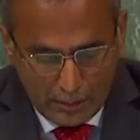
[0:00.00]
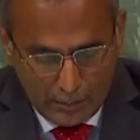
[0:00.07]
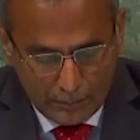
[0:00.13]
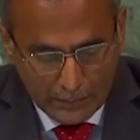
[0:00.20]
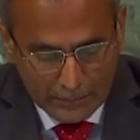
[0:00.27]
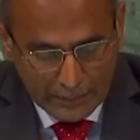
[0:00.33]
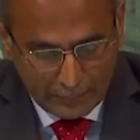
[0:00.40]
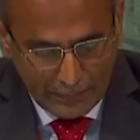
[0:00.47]

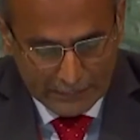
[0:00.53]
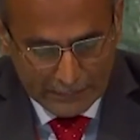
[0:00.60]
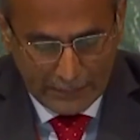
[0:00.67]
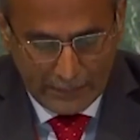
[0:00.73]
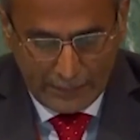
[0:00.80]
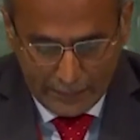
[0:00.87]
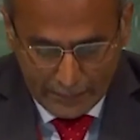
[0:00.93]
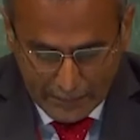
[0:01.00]
Mr.
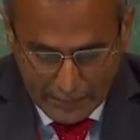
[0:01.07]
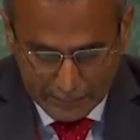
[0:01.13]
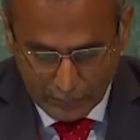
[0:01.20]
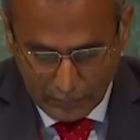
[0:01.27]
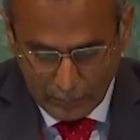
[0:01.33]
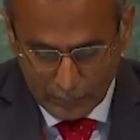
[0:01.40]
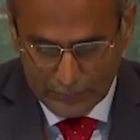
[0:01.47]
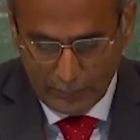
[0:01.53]
President, India is
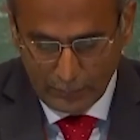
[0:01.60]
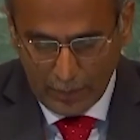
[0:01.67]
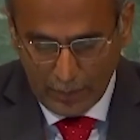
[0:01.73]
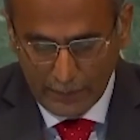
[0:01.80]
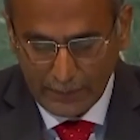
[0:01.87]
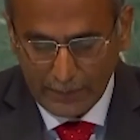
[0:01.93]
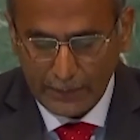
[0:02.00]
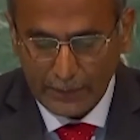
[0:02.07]
closely
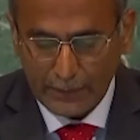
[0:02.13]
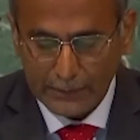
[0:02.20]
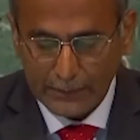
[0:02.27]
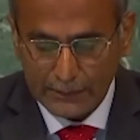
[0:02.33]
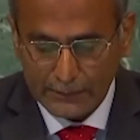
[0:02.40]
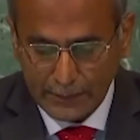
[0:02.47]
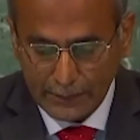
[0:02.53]
monitoring the